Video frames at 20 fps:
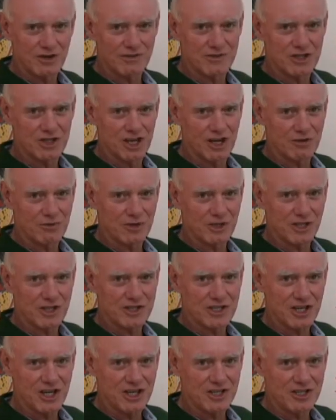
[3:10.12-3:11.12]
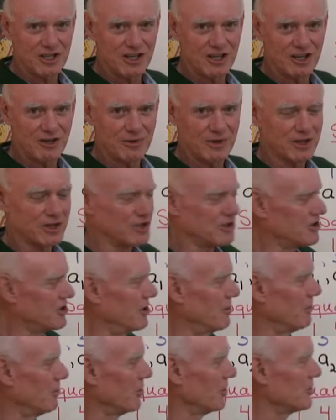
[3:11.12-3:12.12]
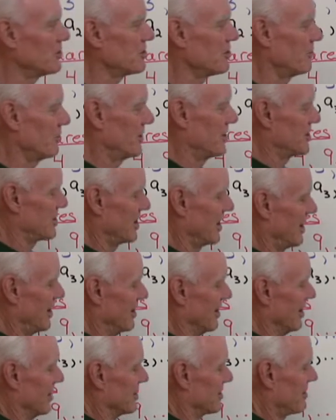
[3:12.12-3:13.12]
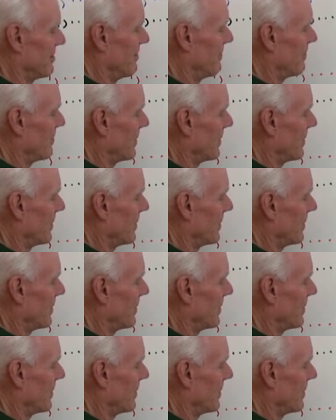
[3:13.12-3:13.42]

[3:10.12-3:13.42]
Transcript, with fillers: of generalization here with the symbols? We say this.